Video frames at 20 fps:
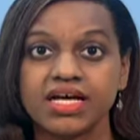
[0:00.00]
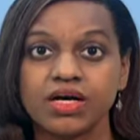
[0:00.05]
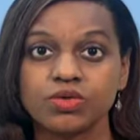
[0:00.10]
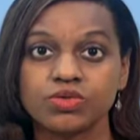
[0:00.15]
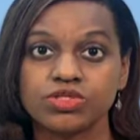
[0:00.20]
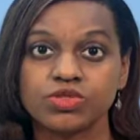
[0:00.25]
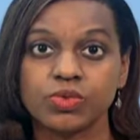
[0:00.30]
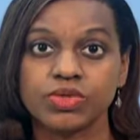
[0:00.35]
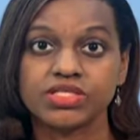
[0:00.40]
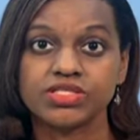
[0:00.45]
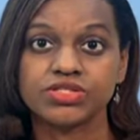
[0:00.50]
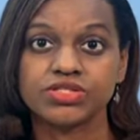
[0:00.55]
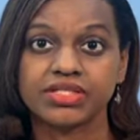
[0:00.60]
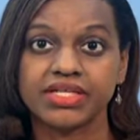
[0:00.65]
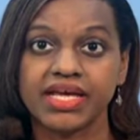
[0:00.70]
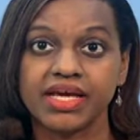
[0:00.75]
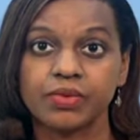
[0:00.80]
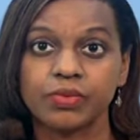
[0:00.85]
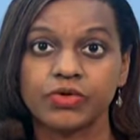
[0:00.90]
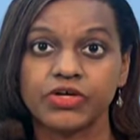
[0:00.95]
House was
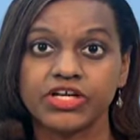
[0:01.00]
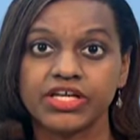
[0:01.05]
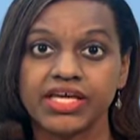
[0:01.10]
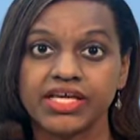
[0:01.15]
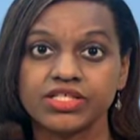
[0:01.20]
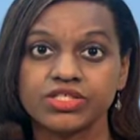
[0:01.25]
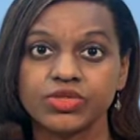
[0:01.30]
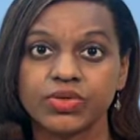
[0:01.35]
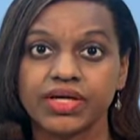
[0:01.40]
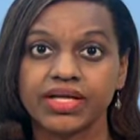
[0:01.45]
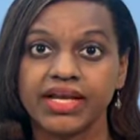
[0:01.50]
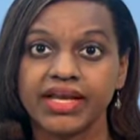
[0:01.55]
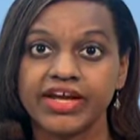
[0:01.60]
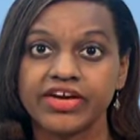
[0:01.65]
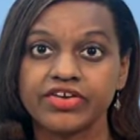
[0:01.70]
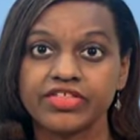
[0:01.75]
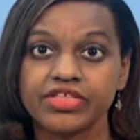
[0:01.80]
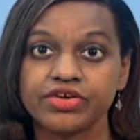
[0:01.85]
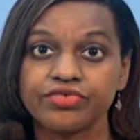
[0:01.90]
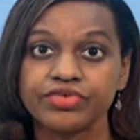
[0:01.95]
today working to
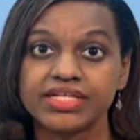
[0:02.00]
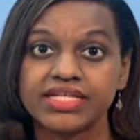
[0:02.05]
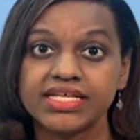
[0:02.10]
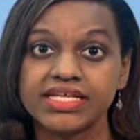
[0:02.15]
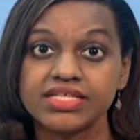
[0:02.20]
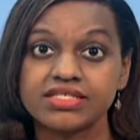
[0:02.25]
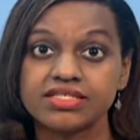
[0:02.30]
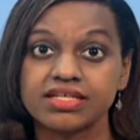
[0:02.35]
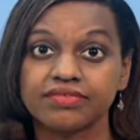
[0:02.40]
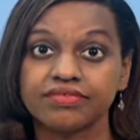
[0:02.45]
clear the release